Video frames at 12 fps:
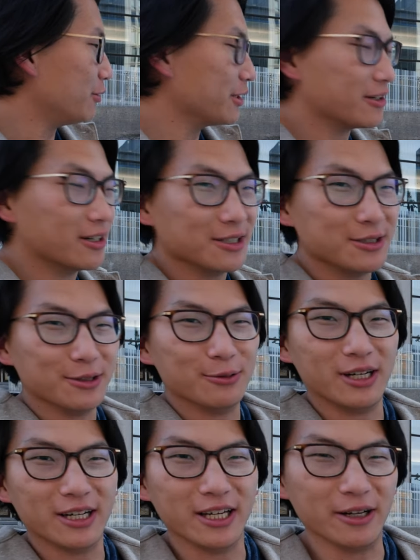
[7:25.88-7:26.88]
while you're also
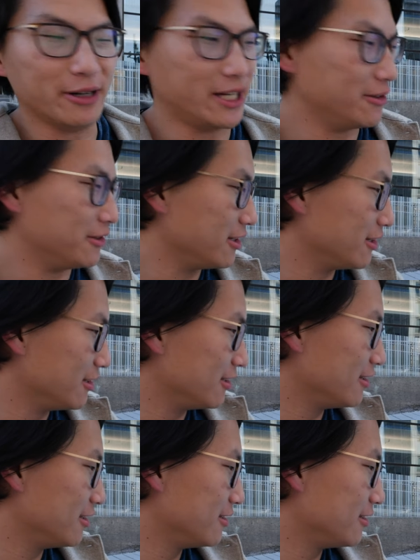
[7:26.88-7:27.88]
walking around.
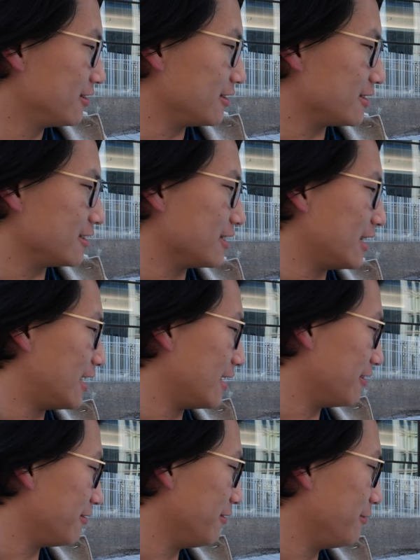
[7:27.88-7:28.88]
This is
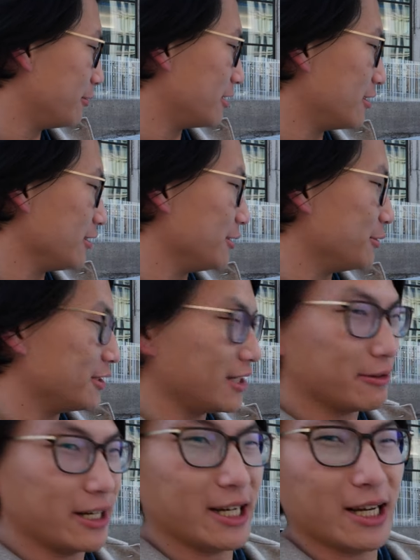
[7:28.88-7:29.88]
live. We're
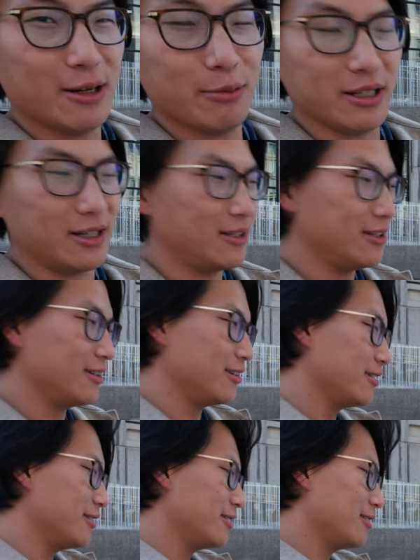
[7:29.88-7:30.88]
losing right now, but
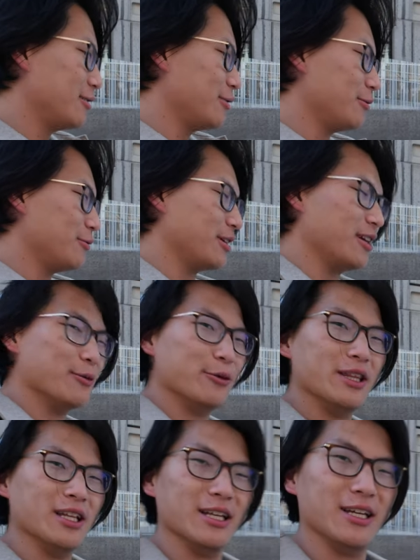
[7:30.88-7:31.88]
we're going to
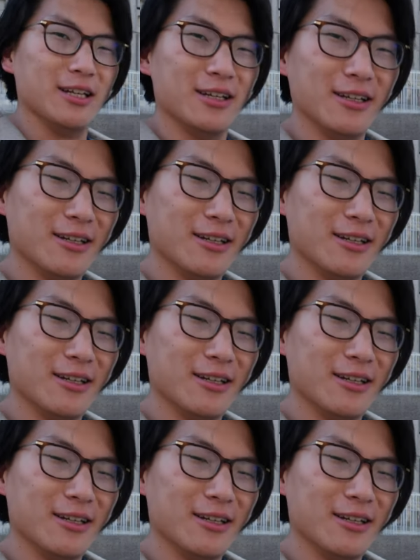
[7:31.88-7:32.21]
win the league.